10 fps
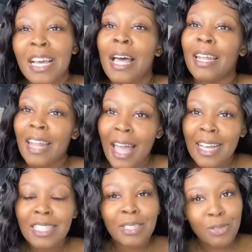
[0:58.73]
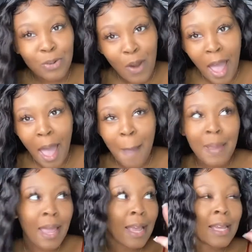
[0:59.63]
like, subscribe,
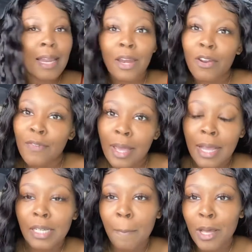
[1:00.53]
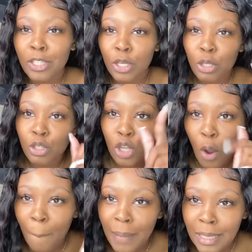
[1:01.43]
and click the notification bell so you
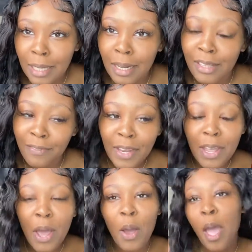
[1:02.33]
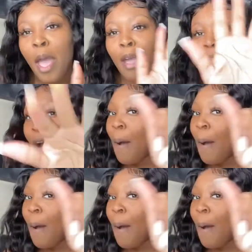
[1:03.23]
don't miss another video. And for all